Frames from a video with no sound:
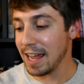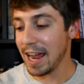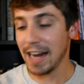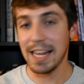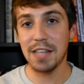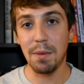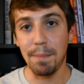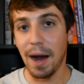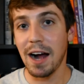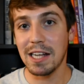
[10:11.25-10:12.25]
and he has a
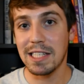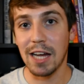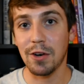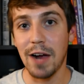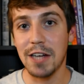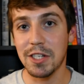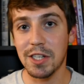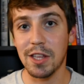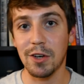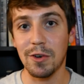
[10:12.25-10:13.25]
box that crashes
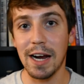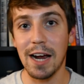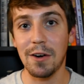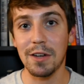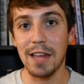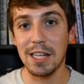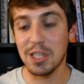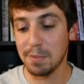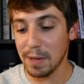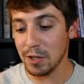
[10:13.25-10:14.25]
to the ground that
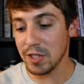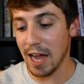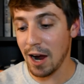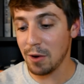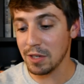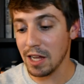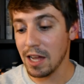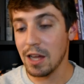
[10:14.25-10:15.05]
spills out